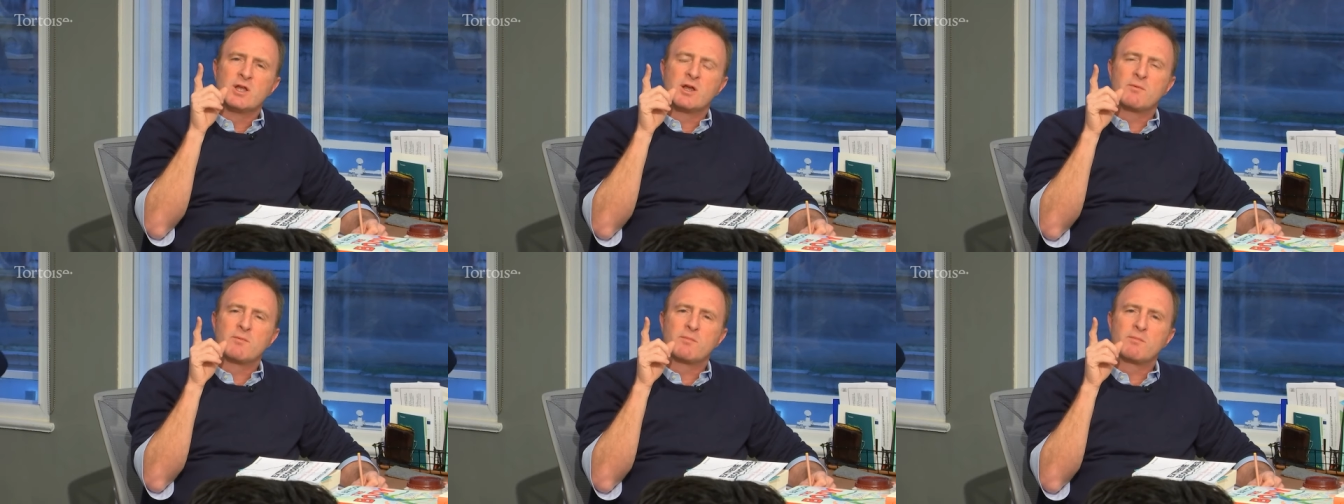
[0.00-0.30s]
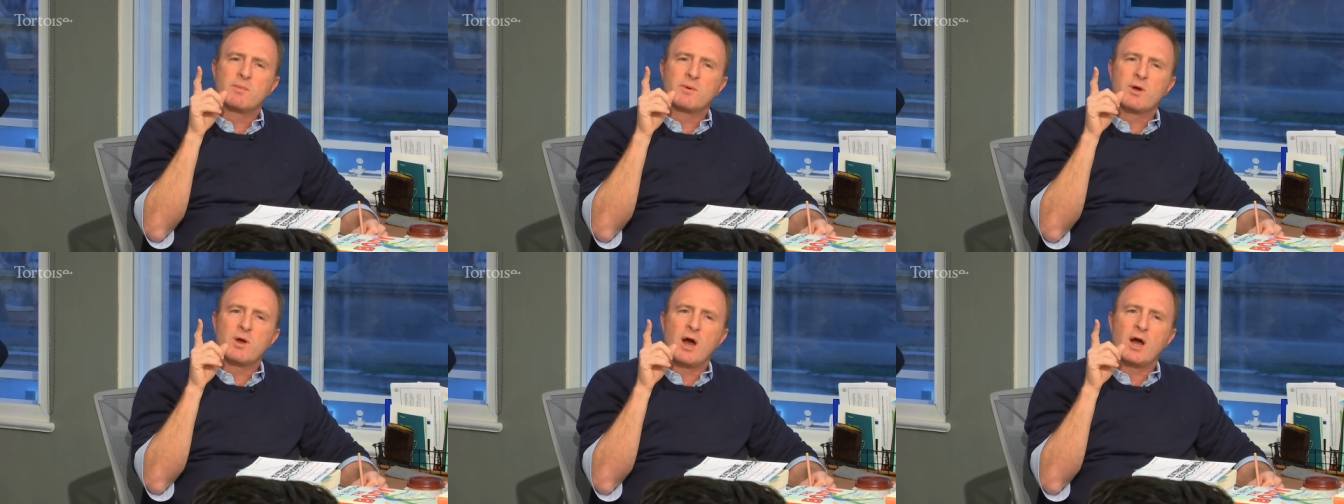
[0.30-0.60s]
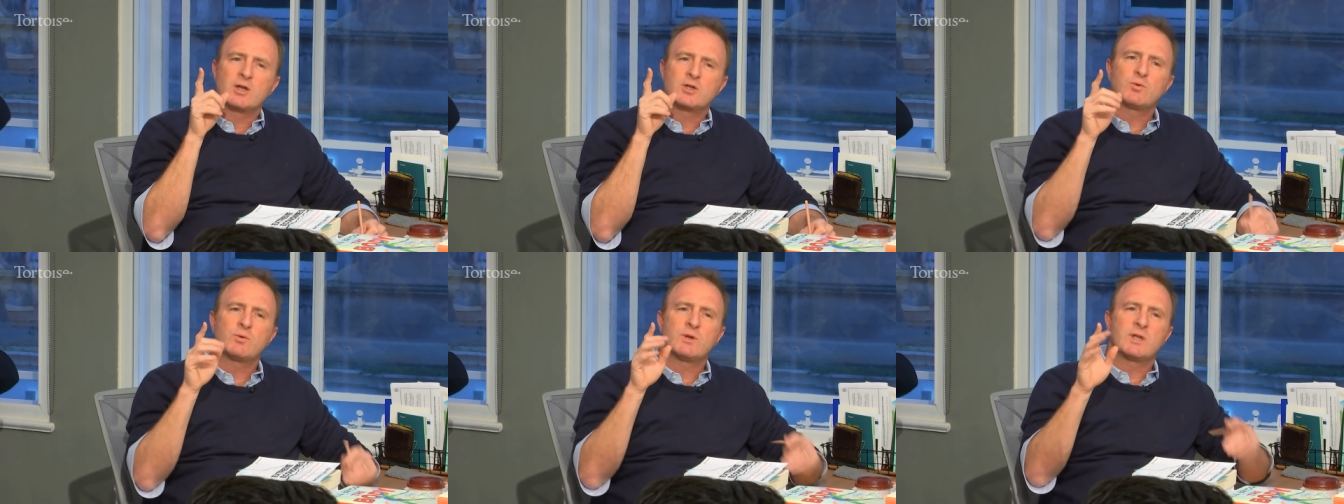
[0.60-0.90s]

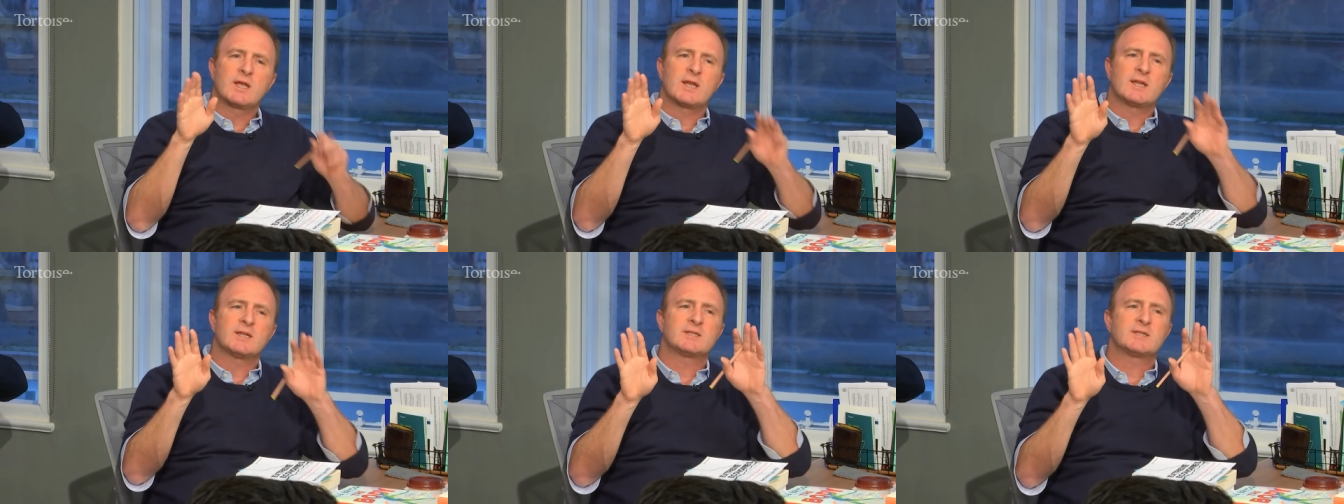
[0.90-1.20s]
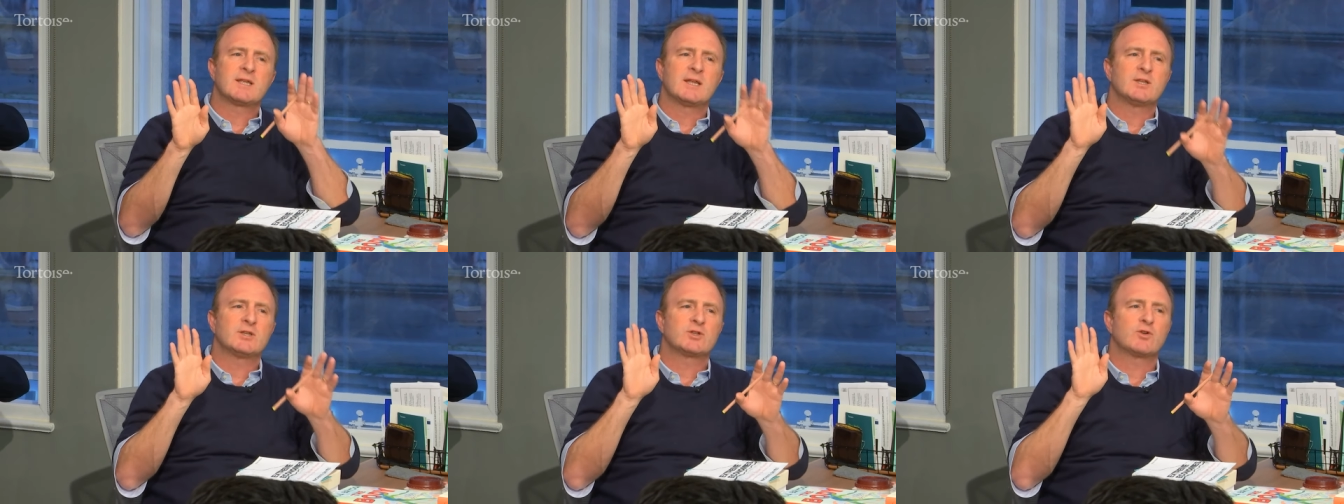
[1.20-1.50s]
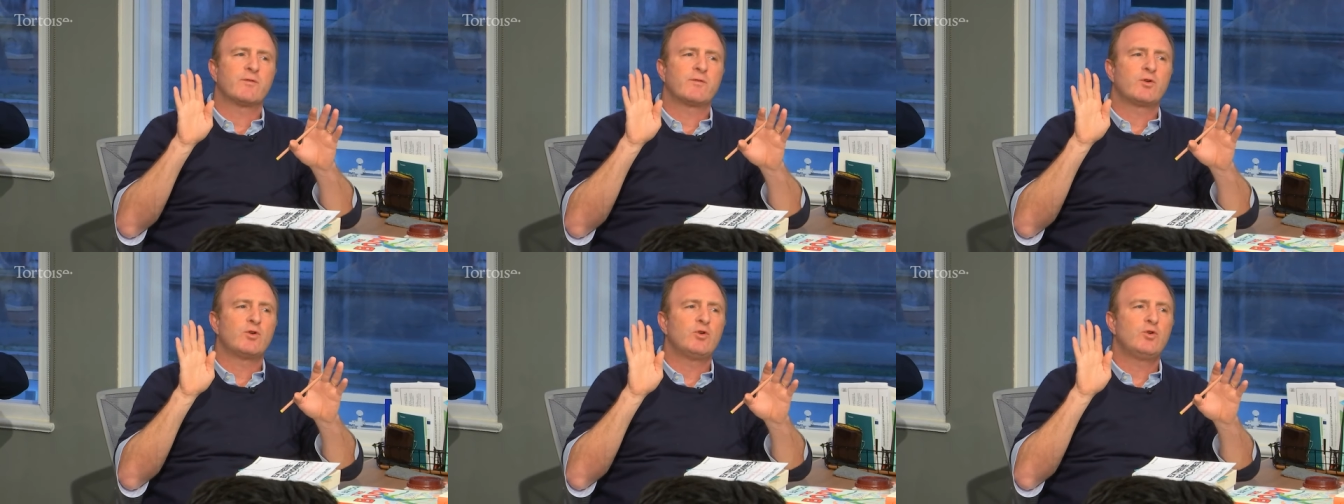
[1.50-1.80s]
I just want to get a
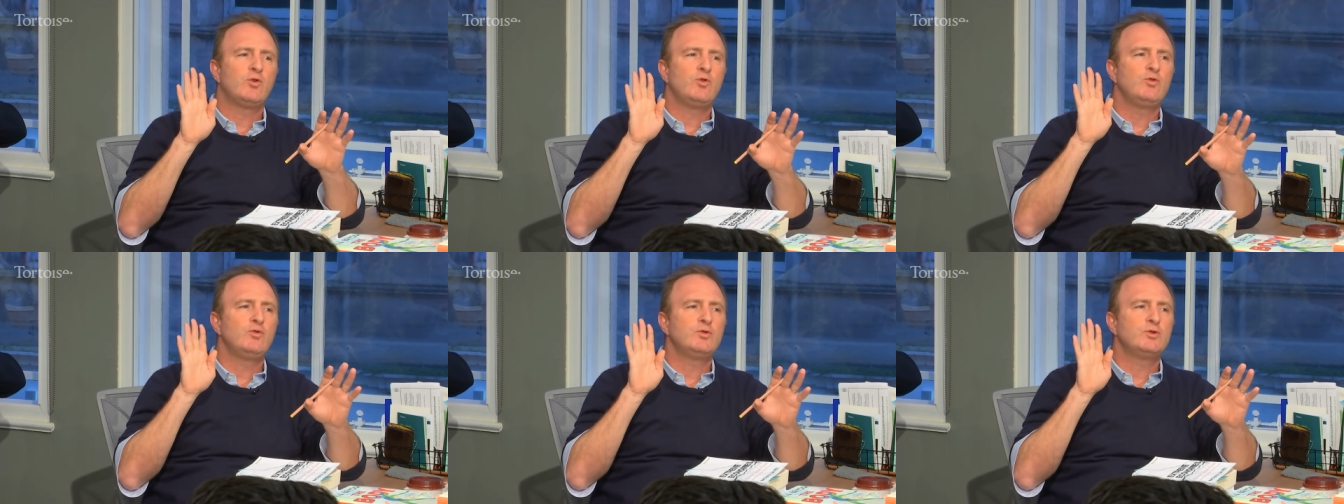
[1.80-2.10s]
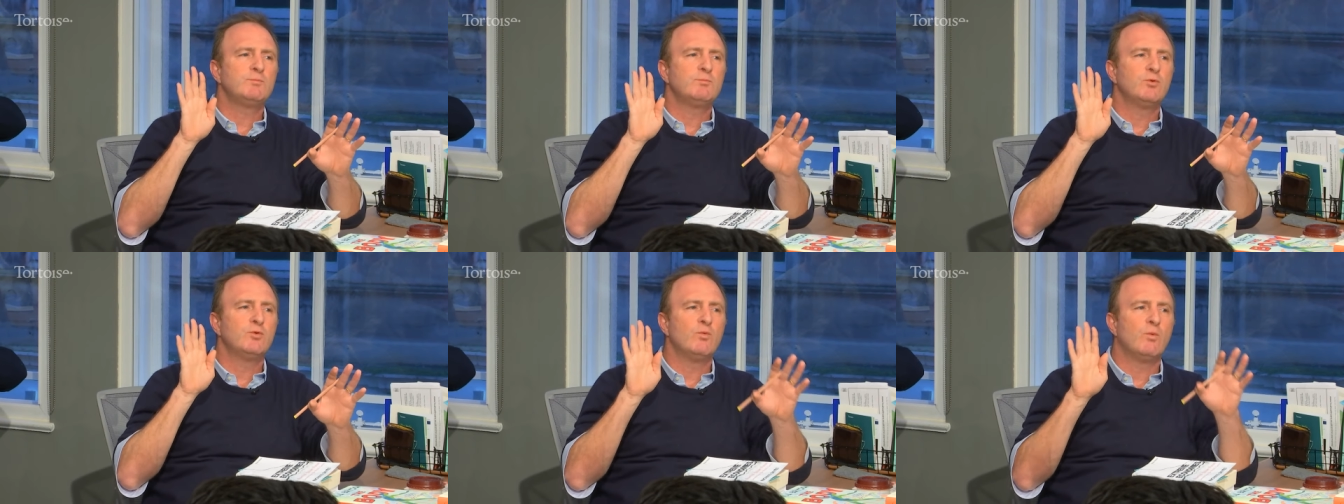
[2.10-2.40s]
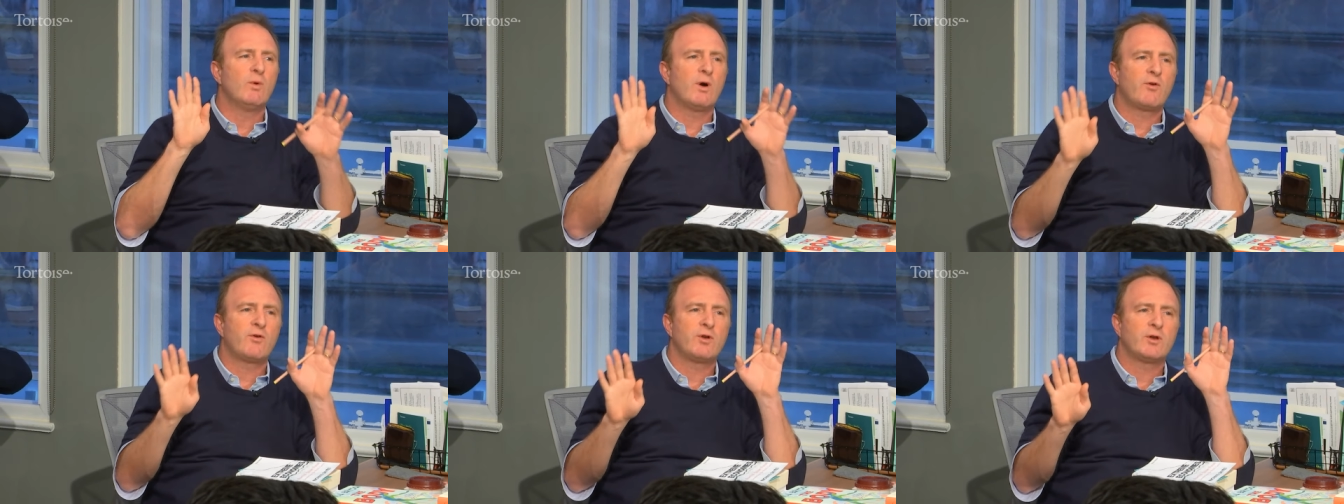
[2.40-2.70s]
sense of who's
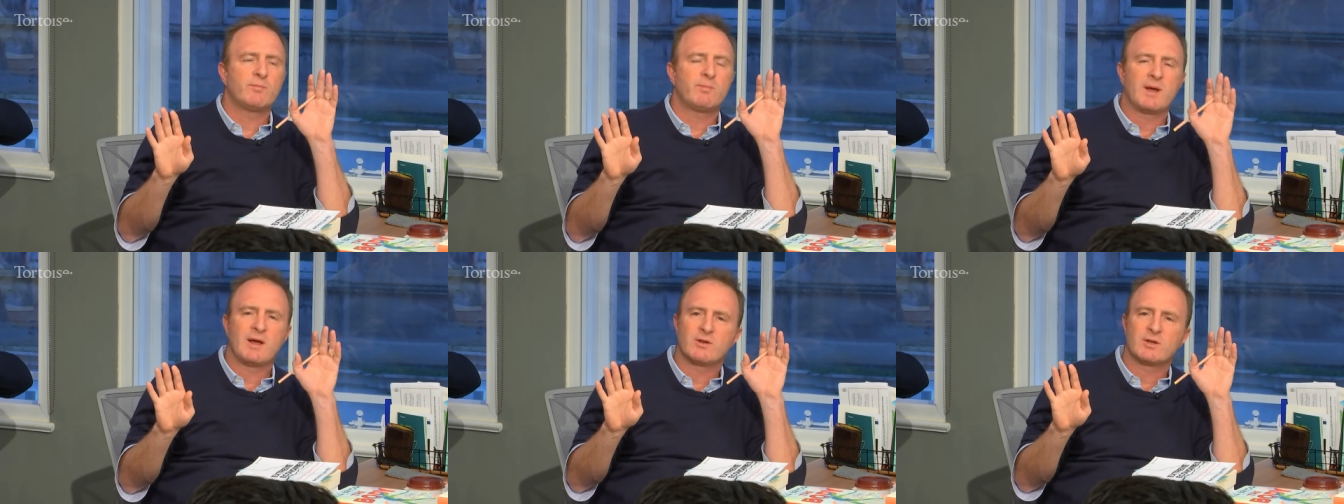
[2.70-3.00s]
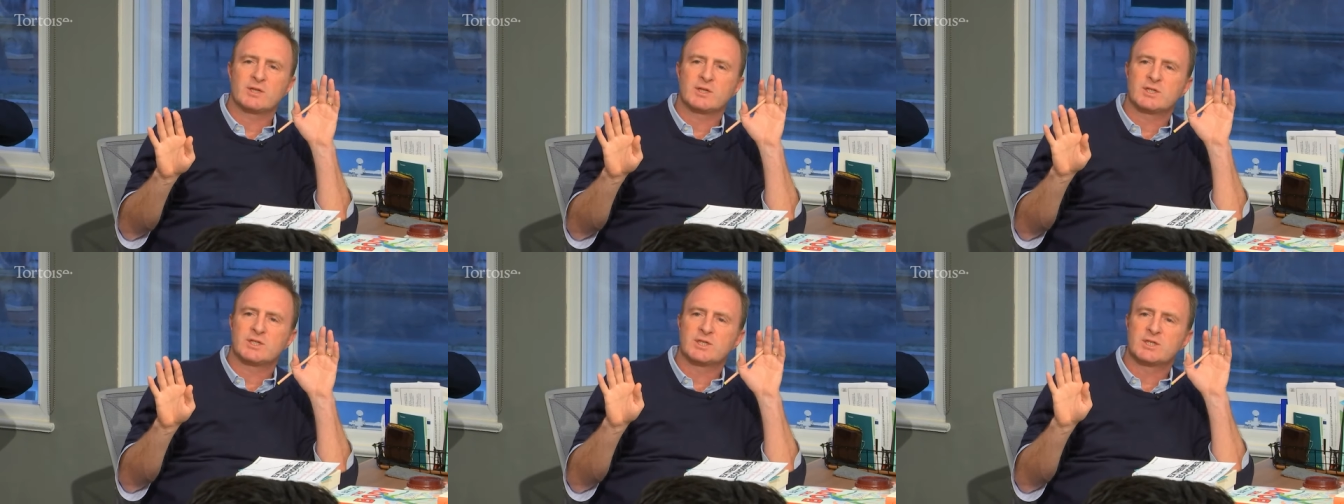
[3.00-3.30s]
more worried about